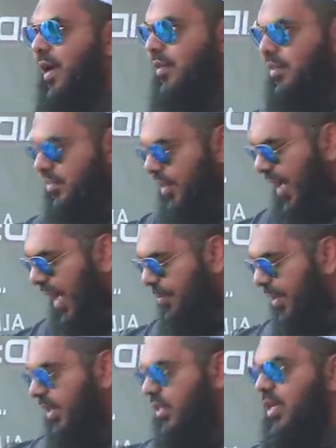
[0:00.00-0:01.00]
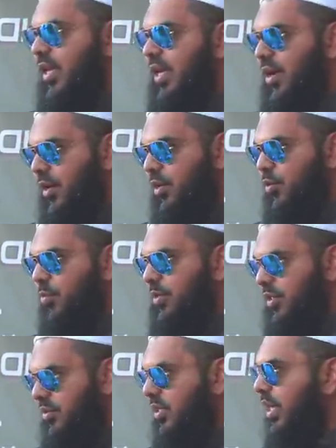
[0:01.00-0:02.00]
And the Sahaba radiallahu
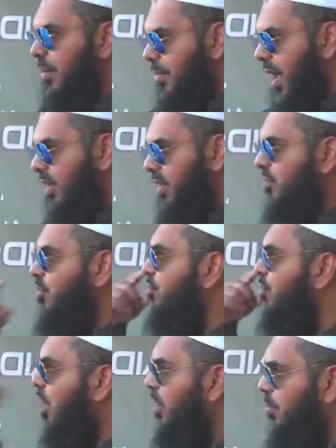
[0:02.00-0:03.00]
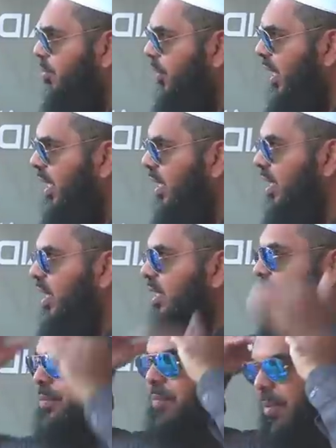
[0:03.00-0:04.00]
anhum, the, the companion, they saw him pray, they